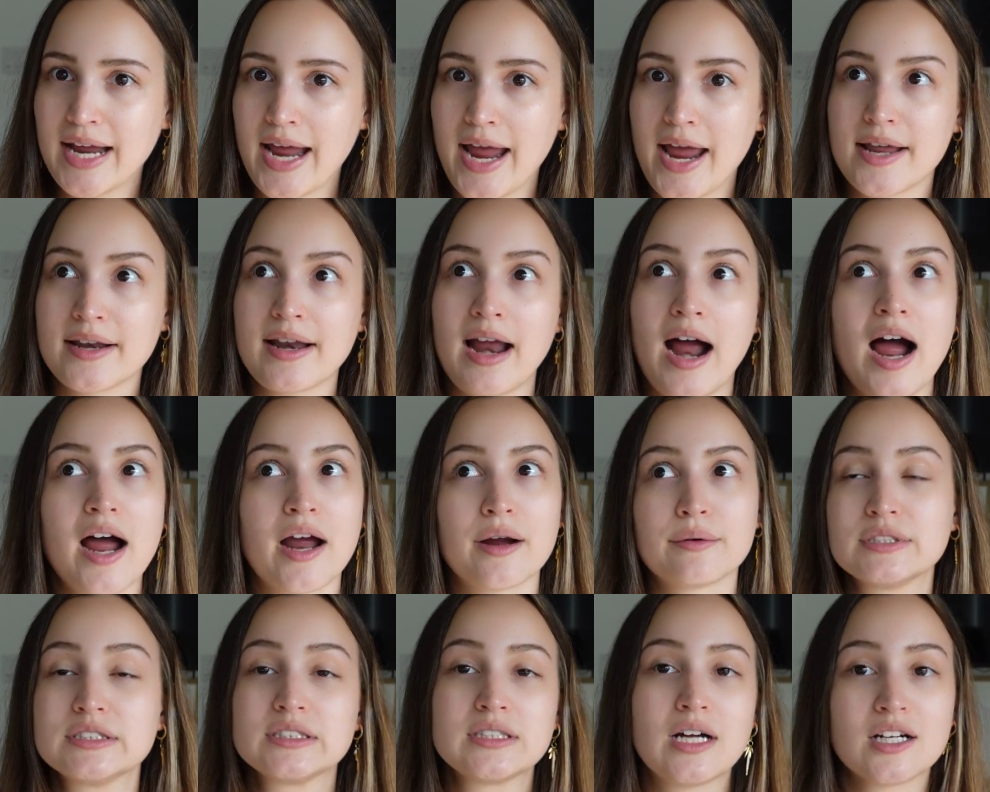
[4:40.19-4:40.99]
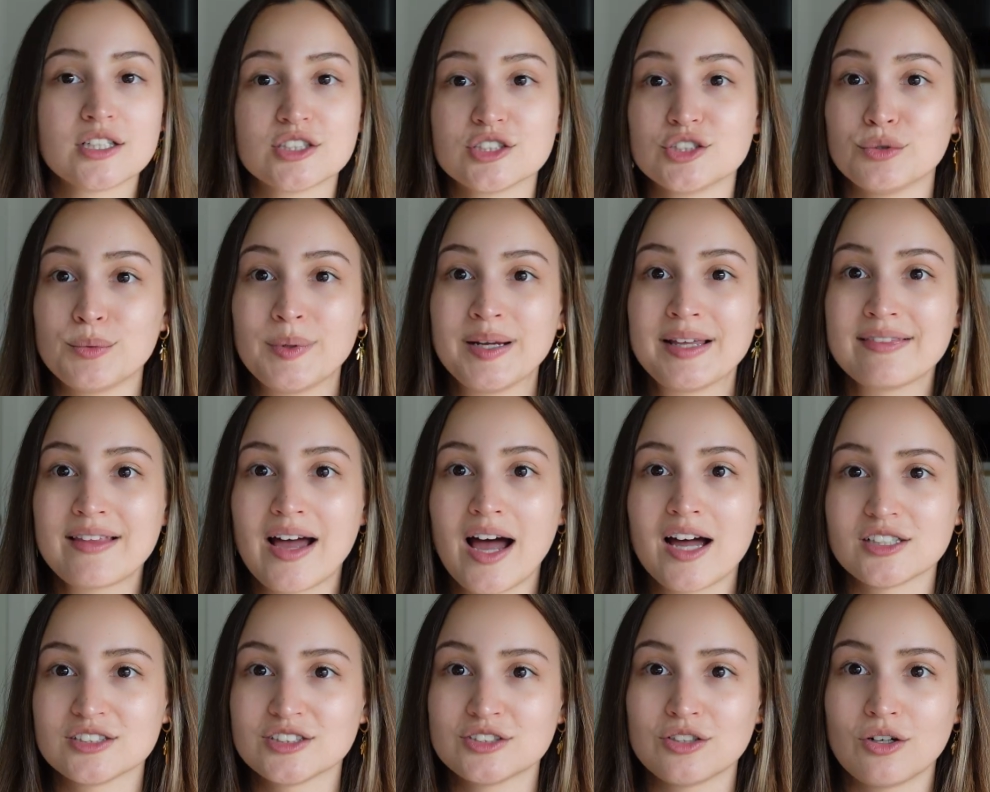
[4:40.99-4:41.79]
and I was not doing
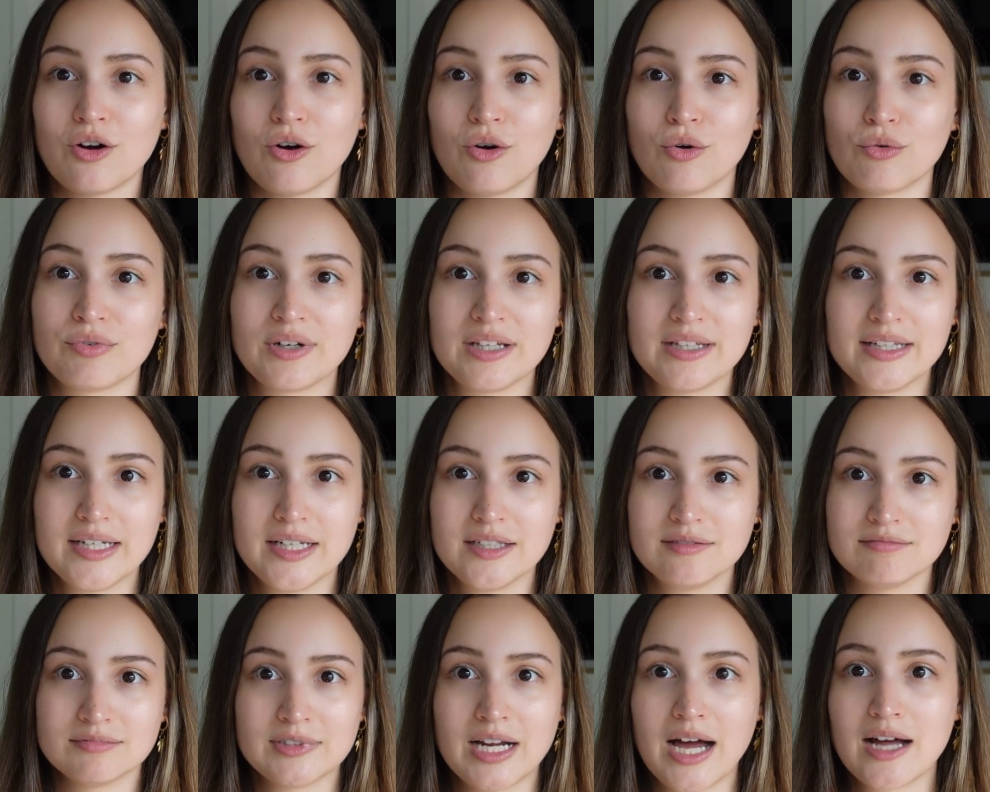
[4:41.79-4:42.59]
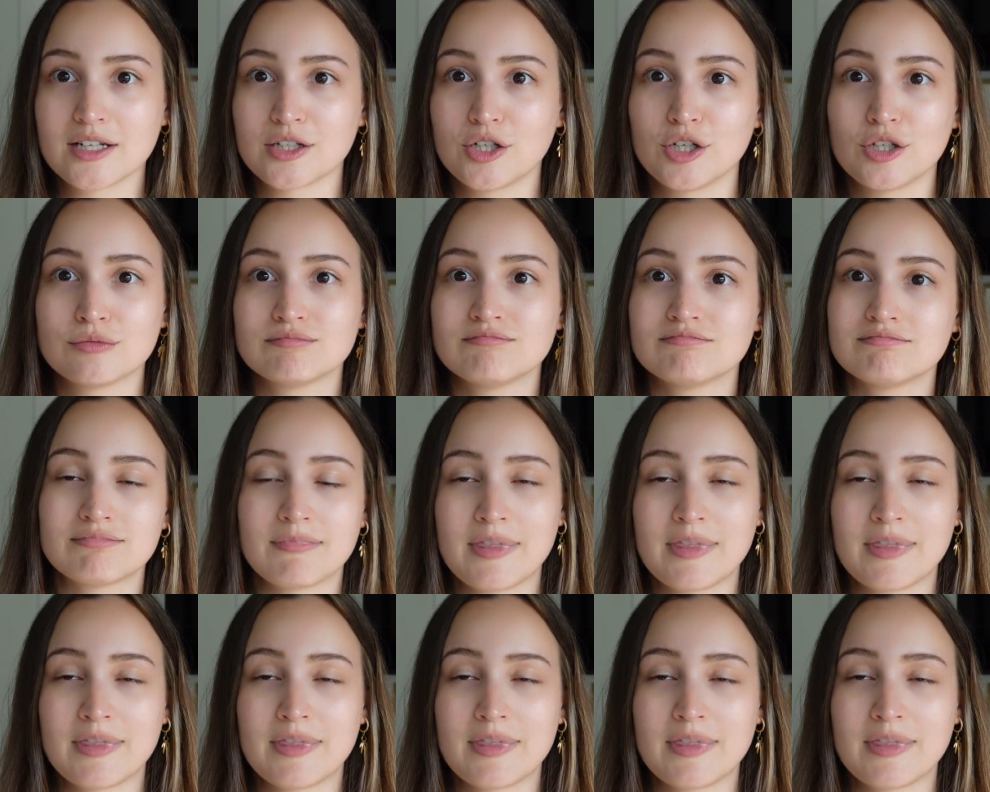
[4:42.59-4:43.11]
that, so really not a good